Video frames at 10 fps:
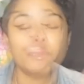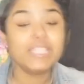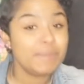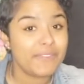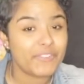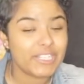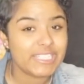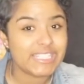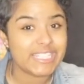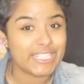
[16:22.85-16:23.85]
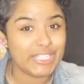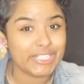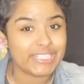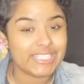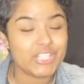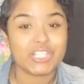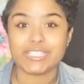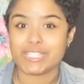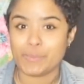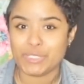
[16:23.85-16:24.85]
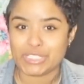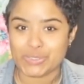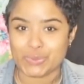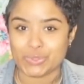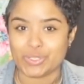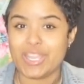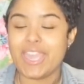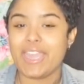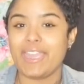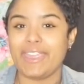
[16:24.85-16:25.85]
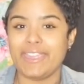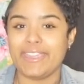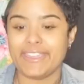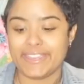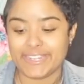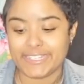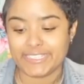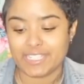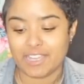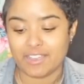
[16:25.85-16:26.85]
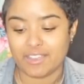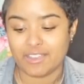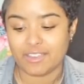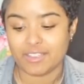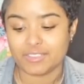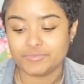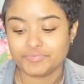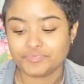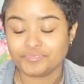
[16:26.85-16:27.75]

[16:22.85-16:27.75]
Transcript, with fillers: This is my first year teaching summer school, and uh,